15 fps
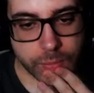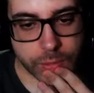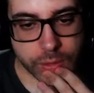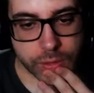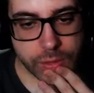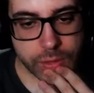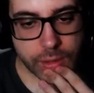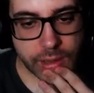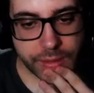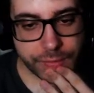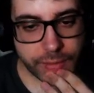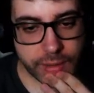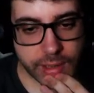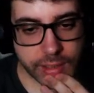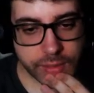which I
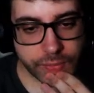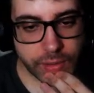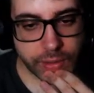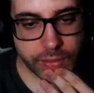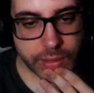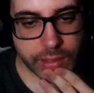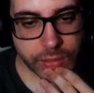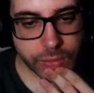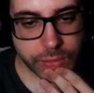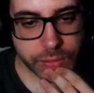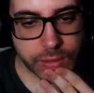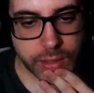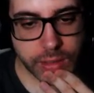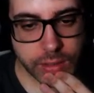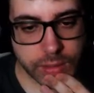find very
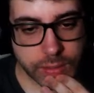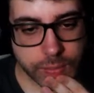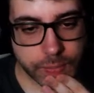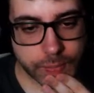interesting.